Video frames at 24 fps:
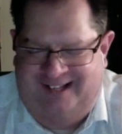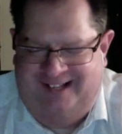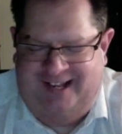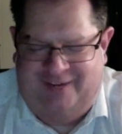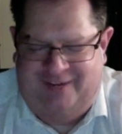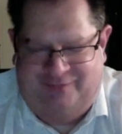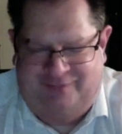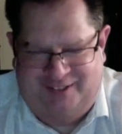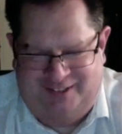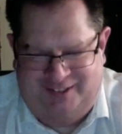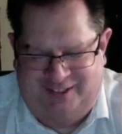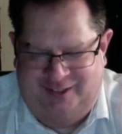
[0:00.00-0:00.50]
I
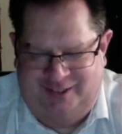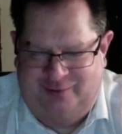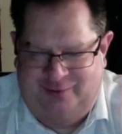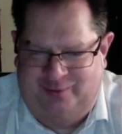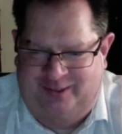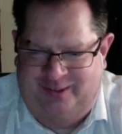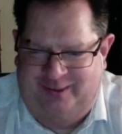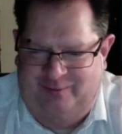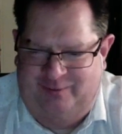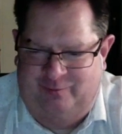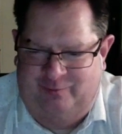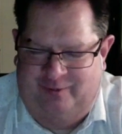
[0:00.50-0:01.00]
have to deal
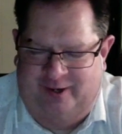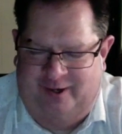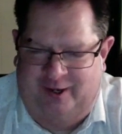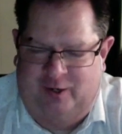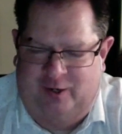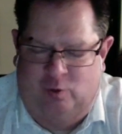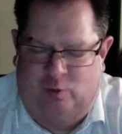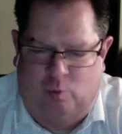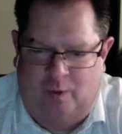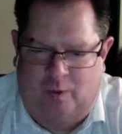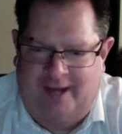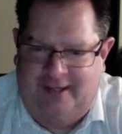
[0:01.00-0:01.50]
with
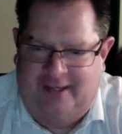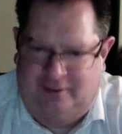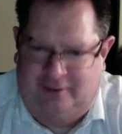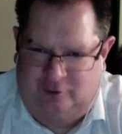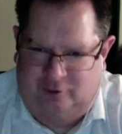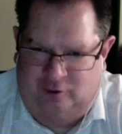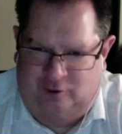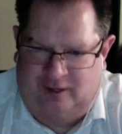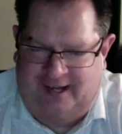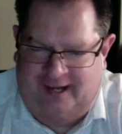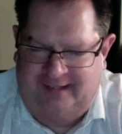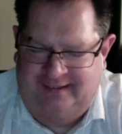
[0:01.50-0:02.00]
wearing white a
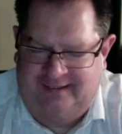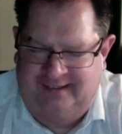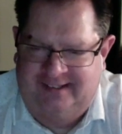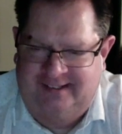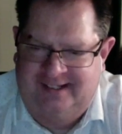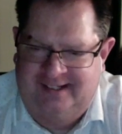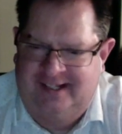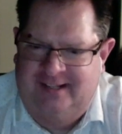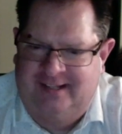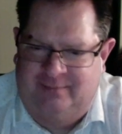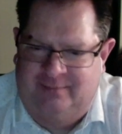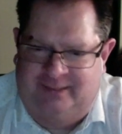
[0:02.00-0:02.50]
lot
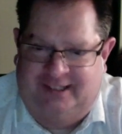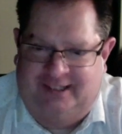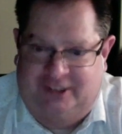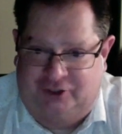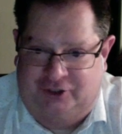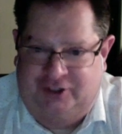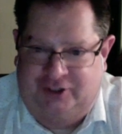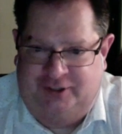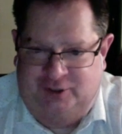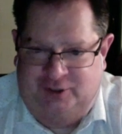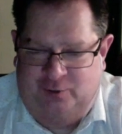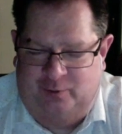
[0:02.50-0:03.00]
because
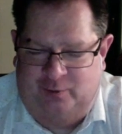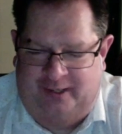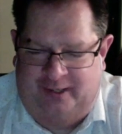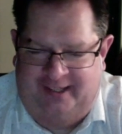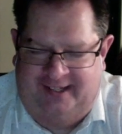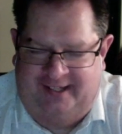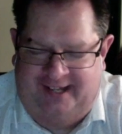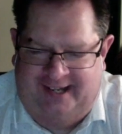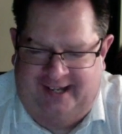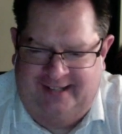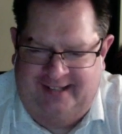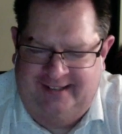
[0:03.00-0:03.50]
she's a white
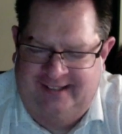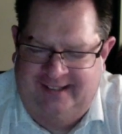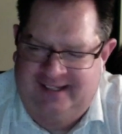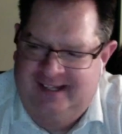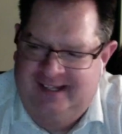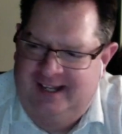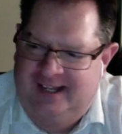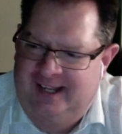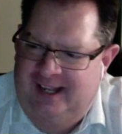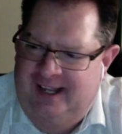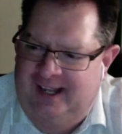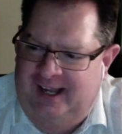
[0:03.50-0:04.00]
cat.
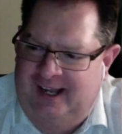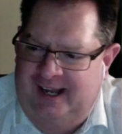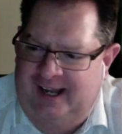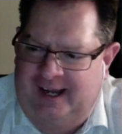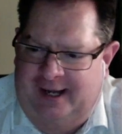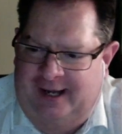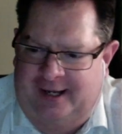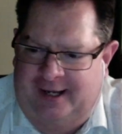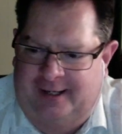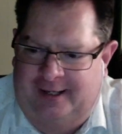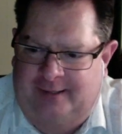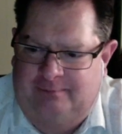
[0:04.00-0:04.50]

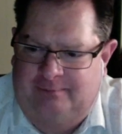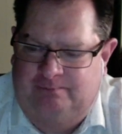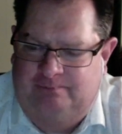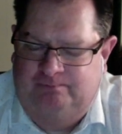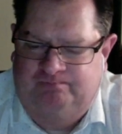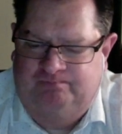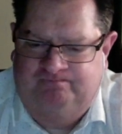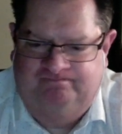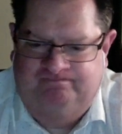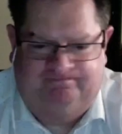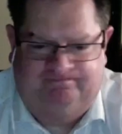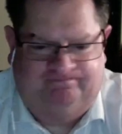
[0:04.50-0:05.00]

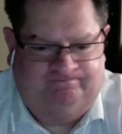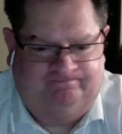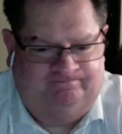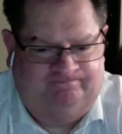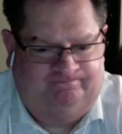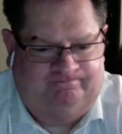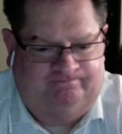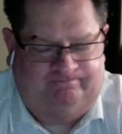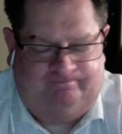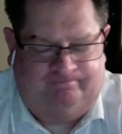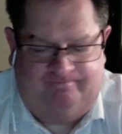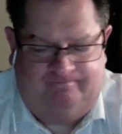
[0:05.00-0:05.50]
Um,
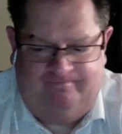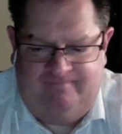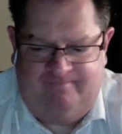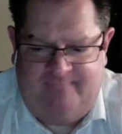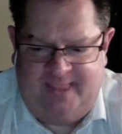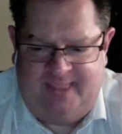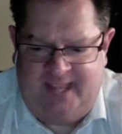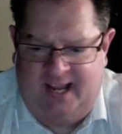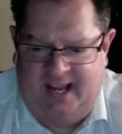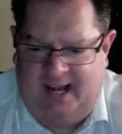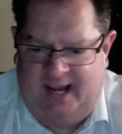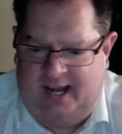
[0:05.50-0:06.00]

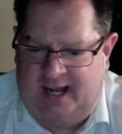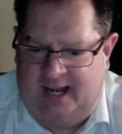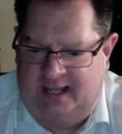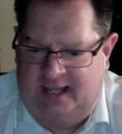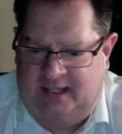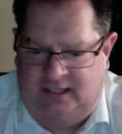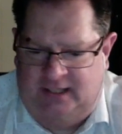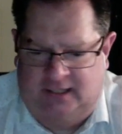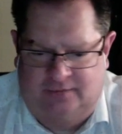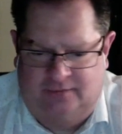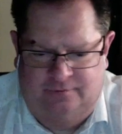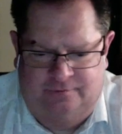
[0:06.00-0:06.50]
I,
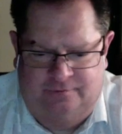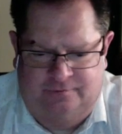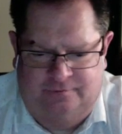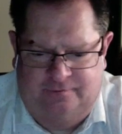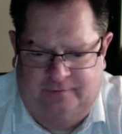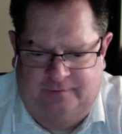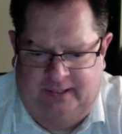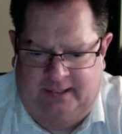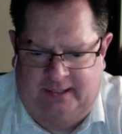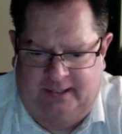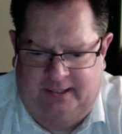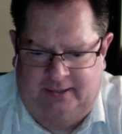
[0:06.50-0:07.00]

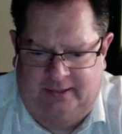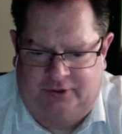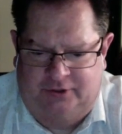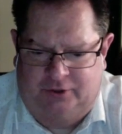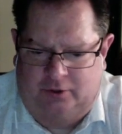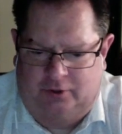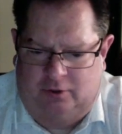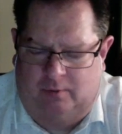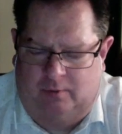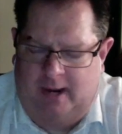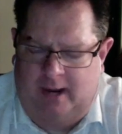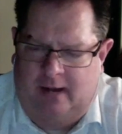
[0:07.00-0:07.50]
love love uh,
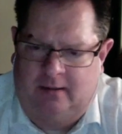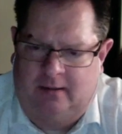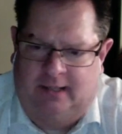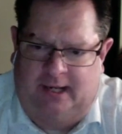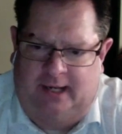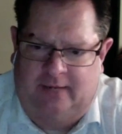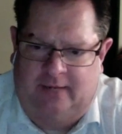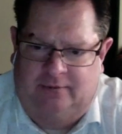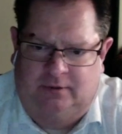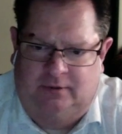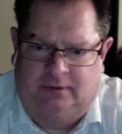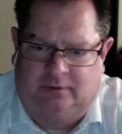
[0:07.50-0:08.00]
joke around.
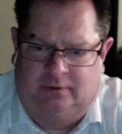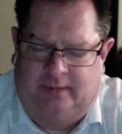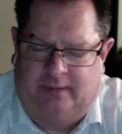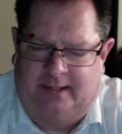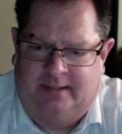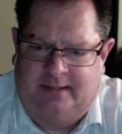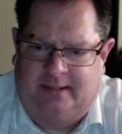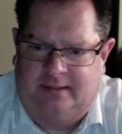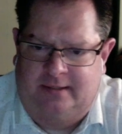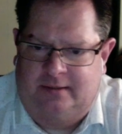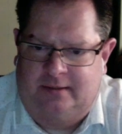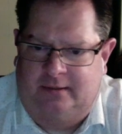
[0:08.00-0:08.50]
I have a
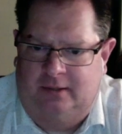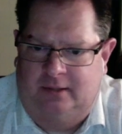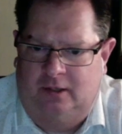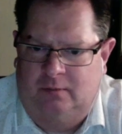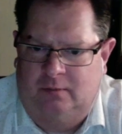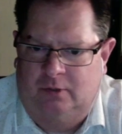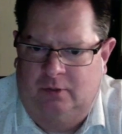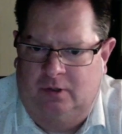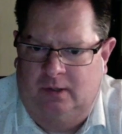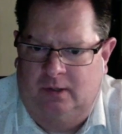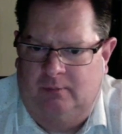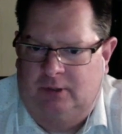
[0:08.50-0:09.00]
great sense of
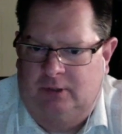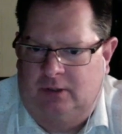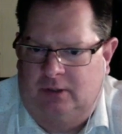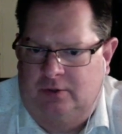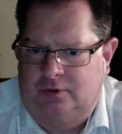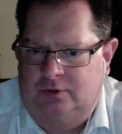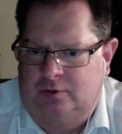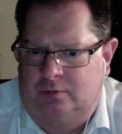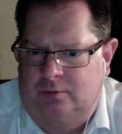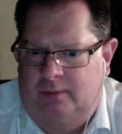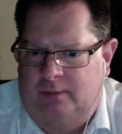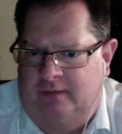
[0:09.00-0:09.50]
humor. I'm
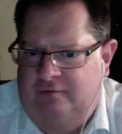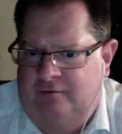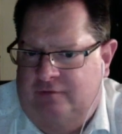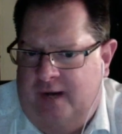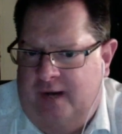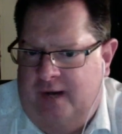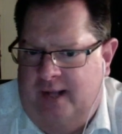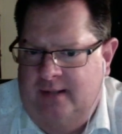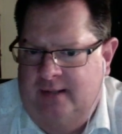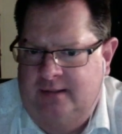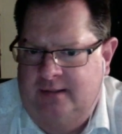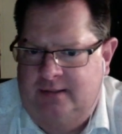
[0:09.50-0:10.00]
close with my
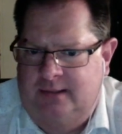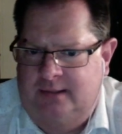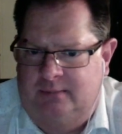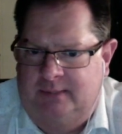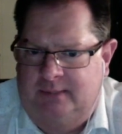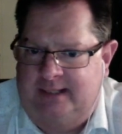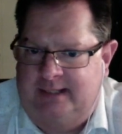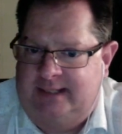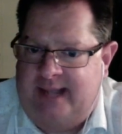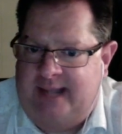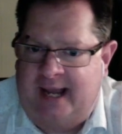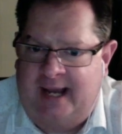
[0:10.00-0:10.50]
friends and
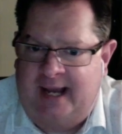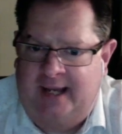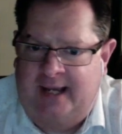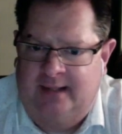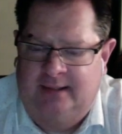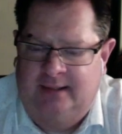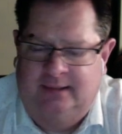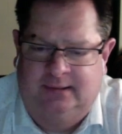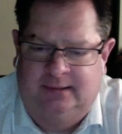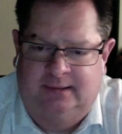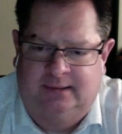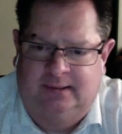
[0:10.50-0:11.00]
my dad.
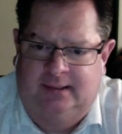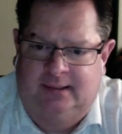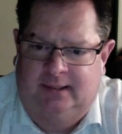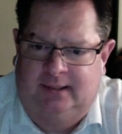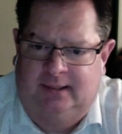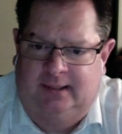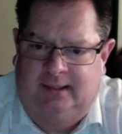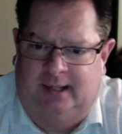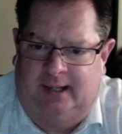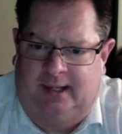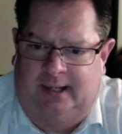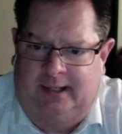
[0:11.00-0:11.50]

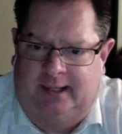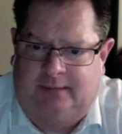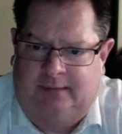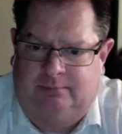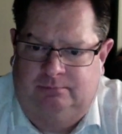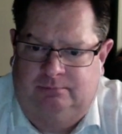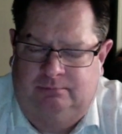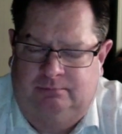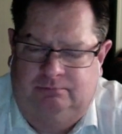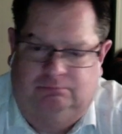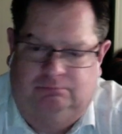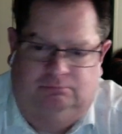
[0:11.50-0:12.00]

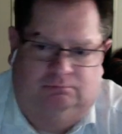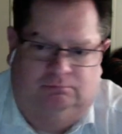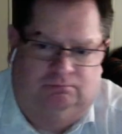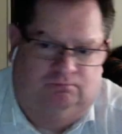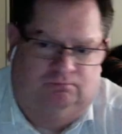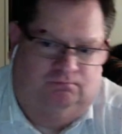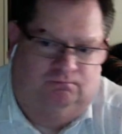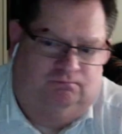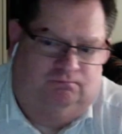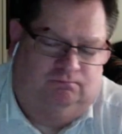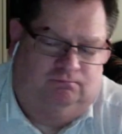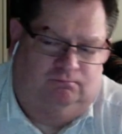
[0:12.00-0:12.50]
Um,
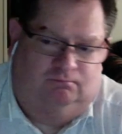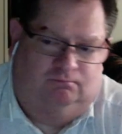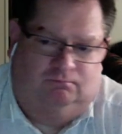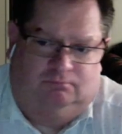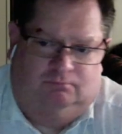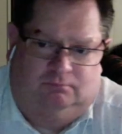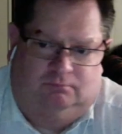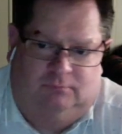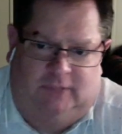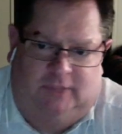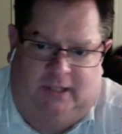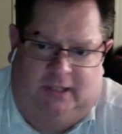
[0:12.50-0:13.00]

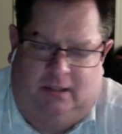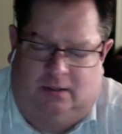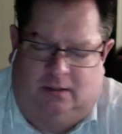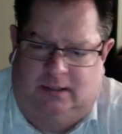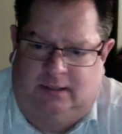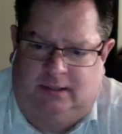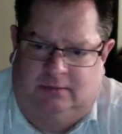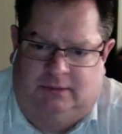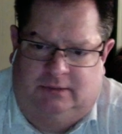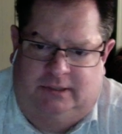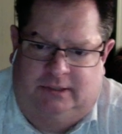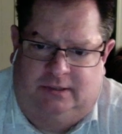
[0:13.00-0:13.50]
you
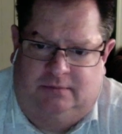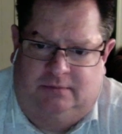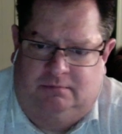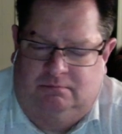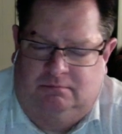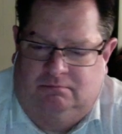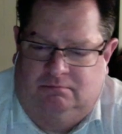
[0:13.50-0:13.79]
know, just